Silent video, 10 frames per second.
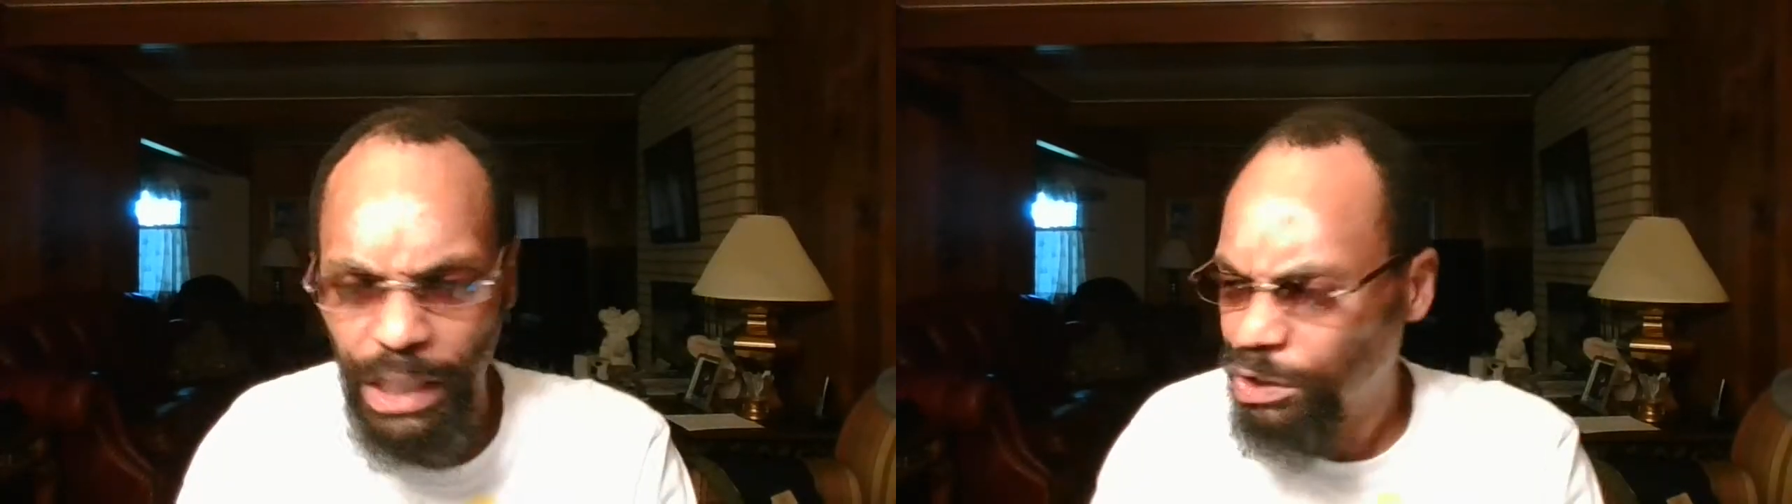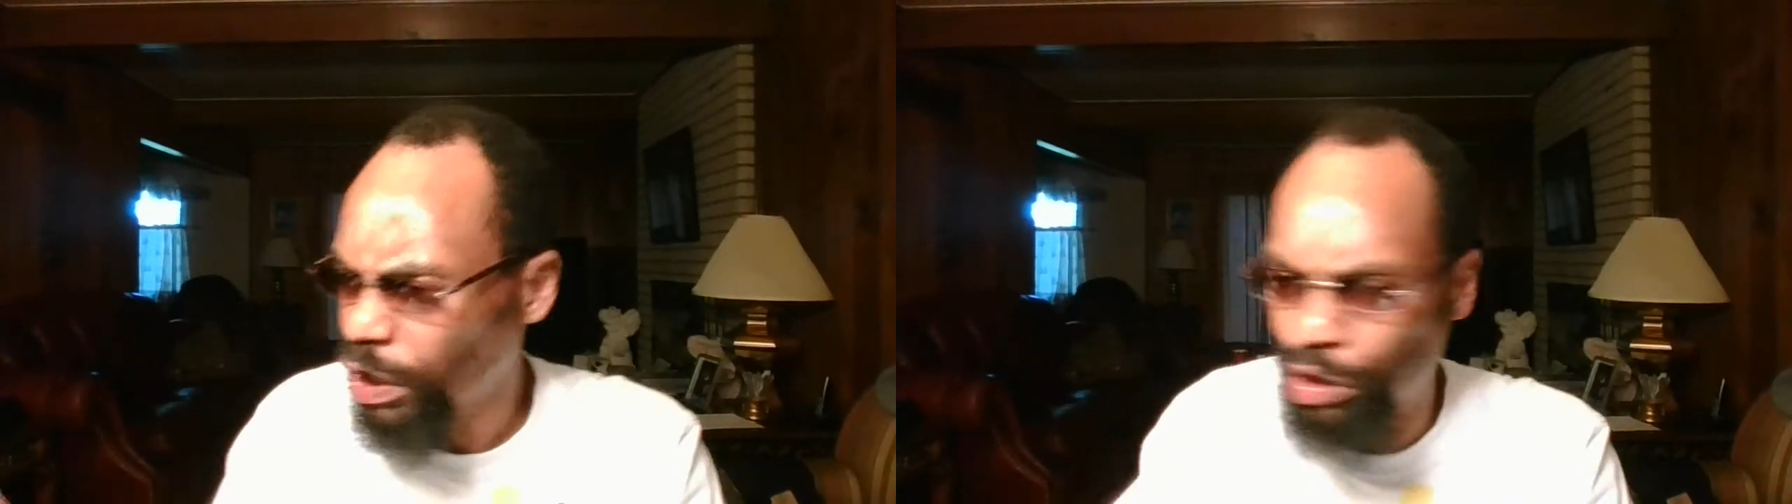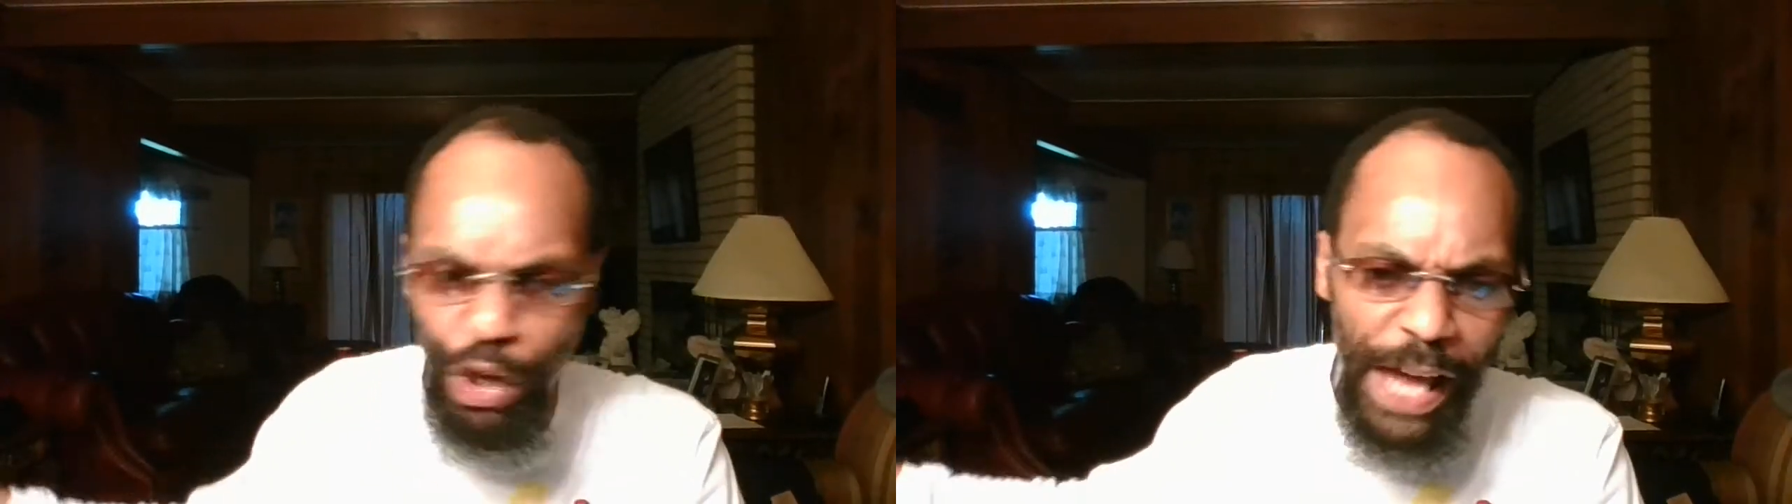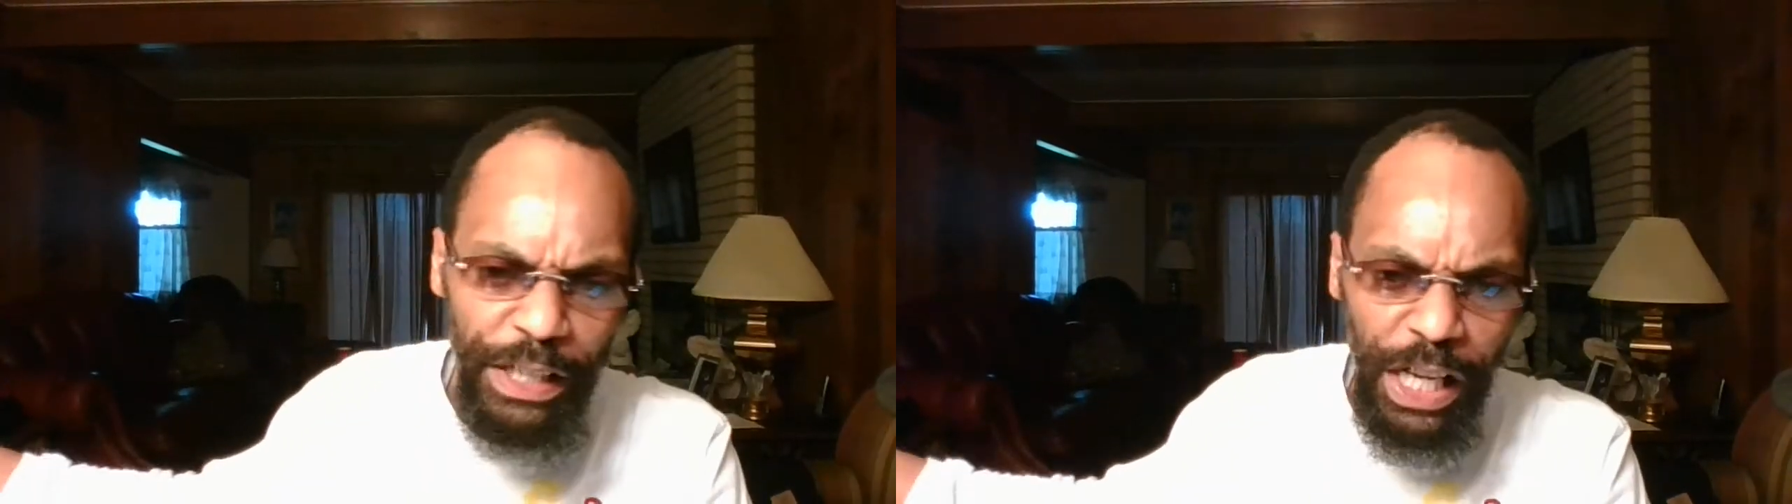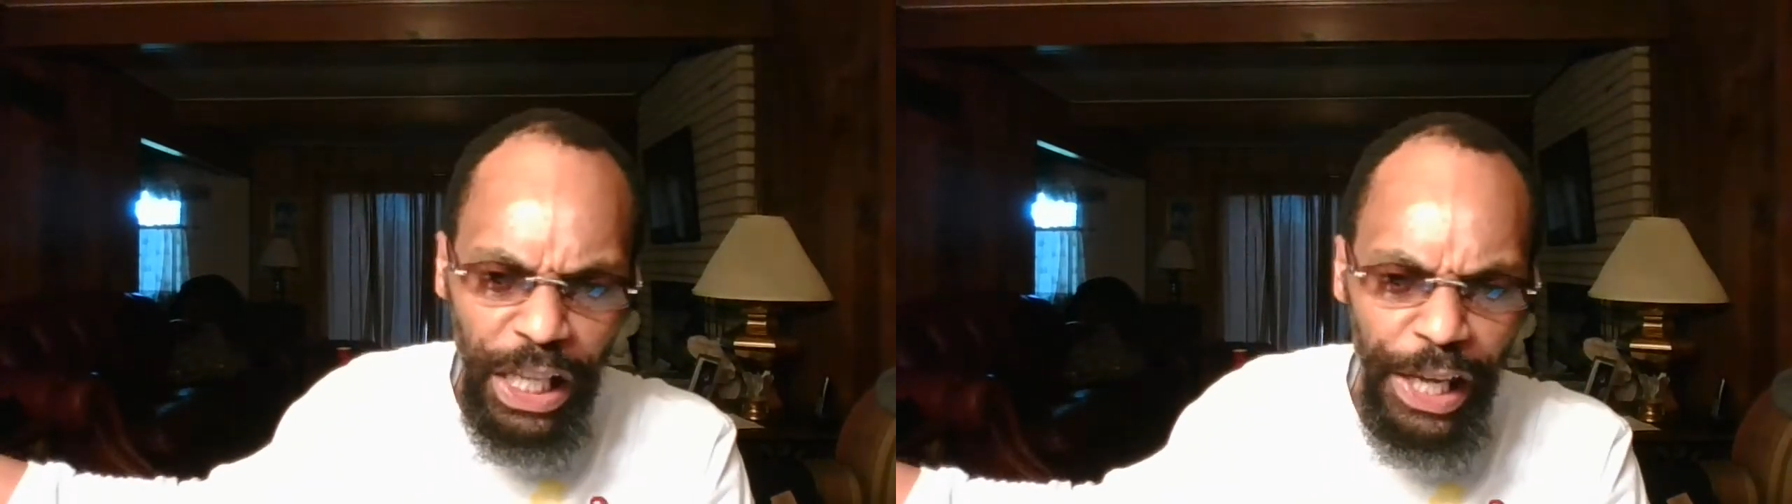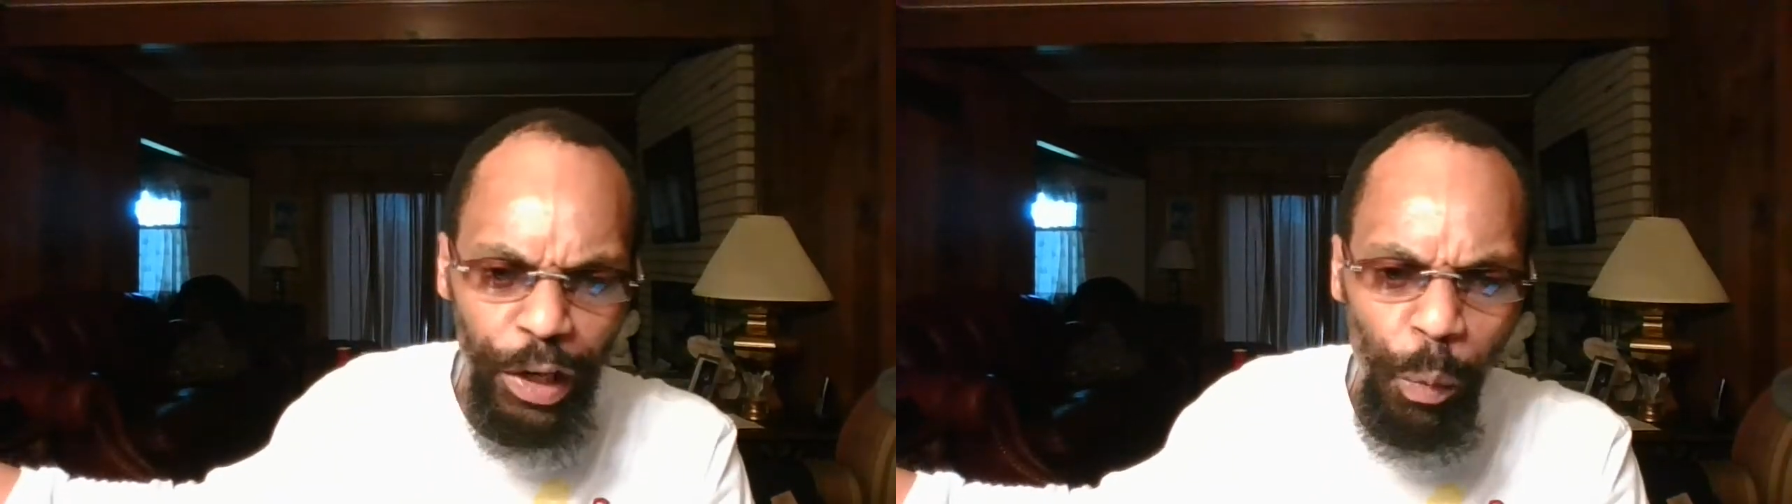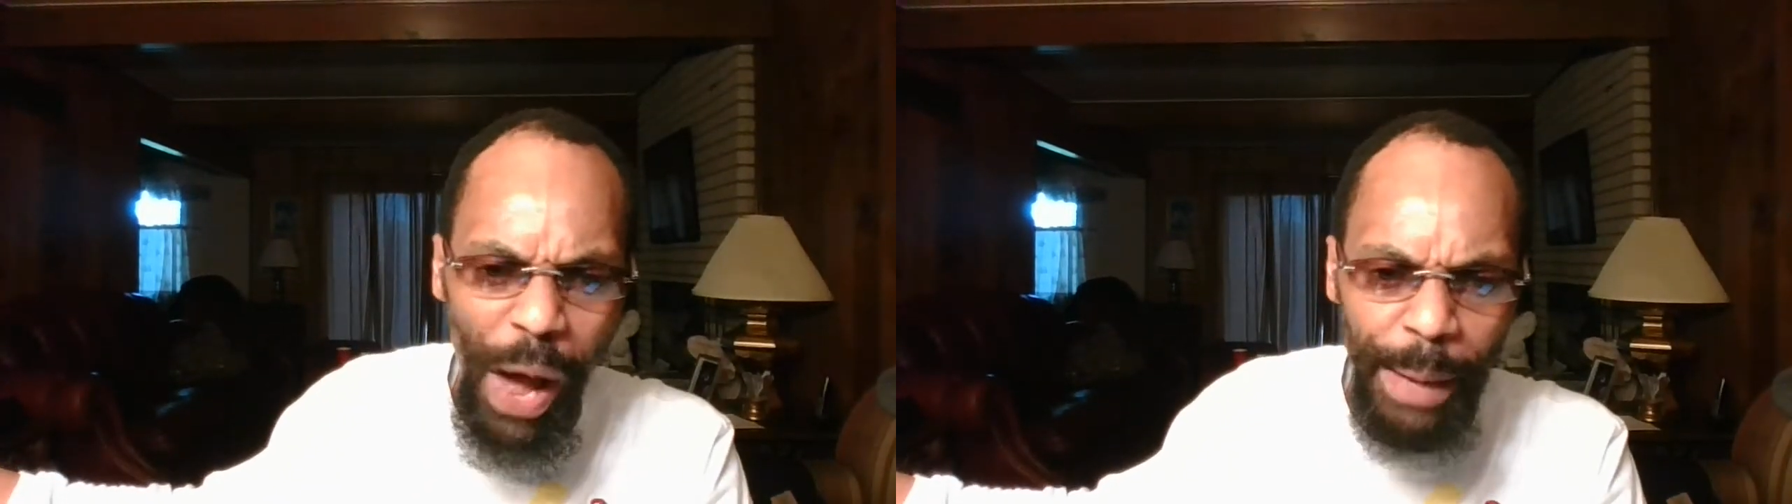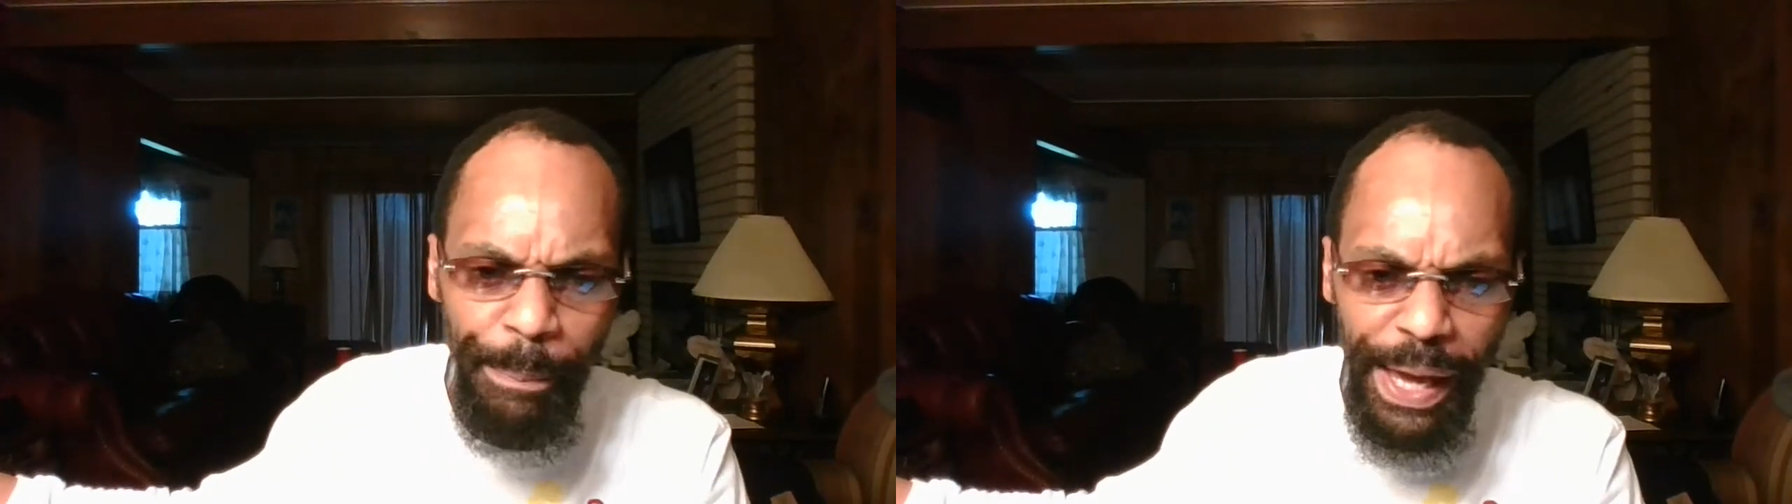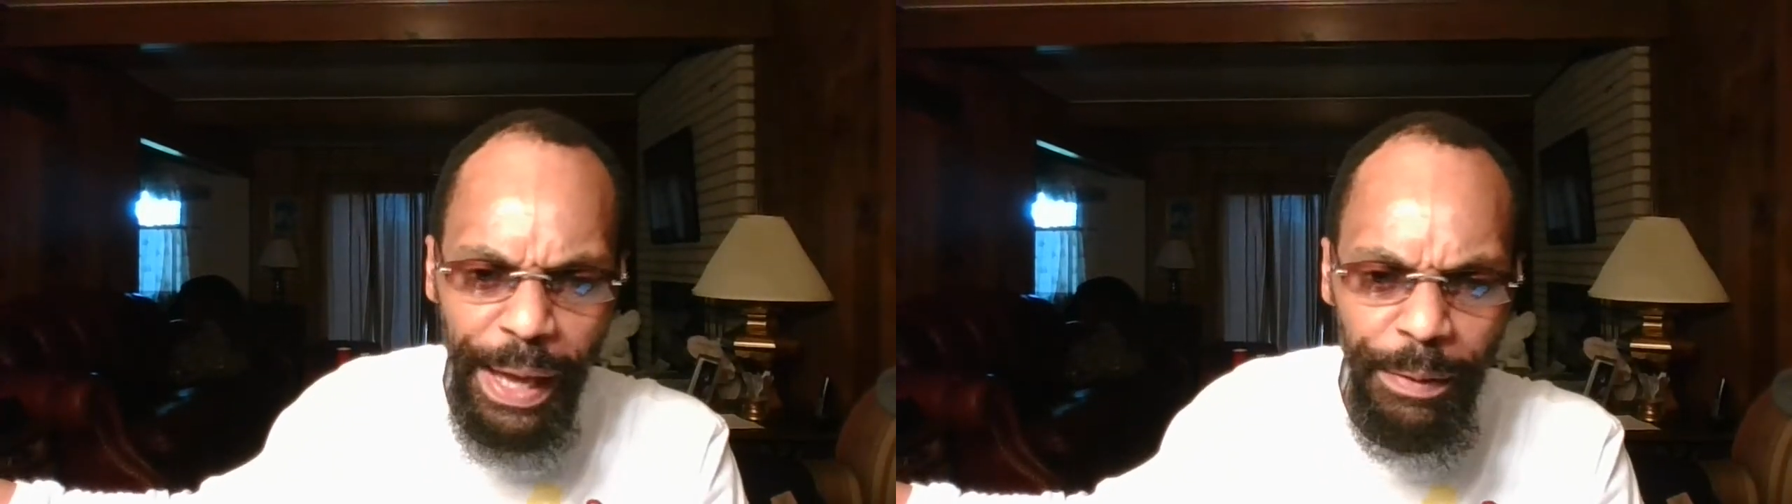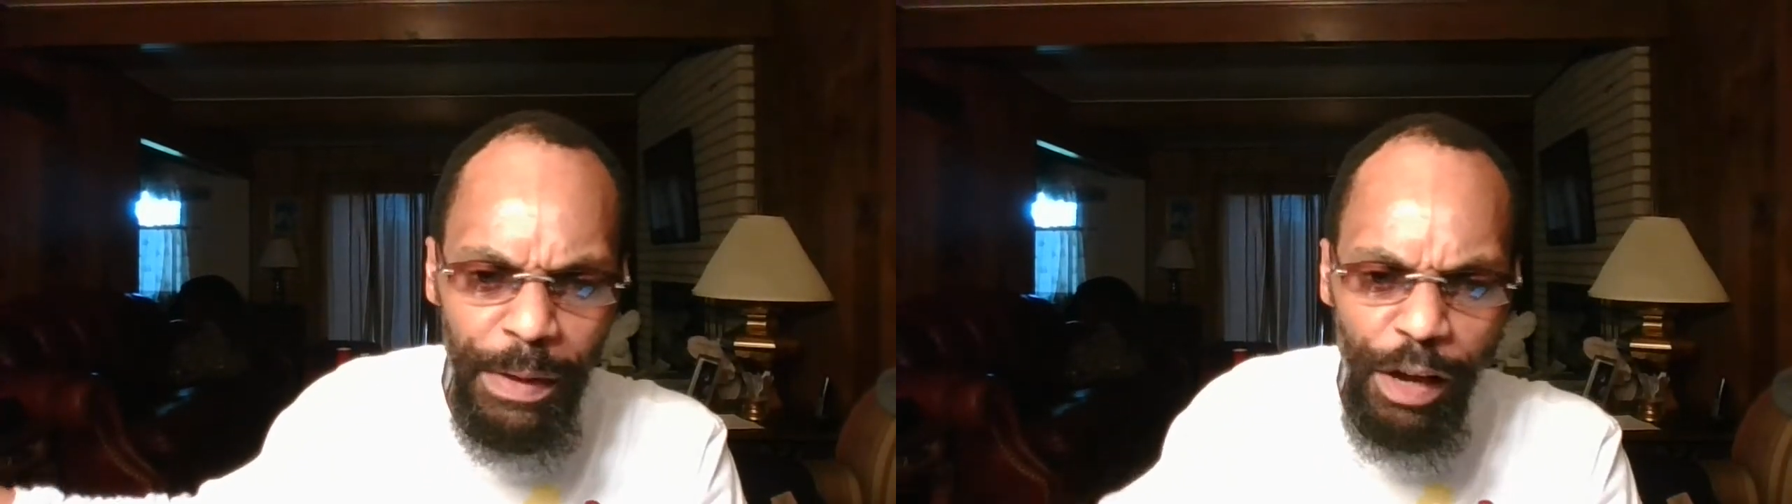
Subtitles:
to try to clear the white man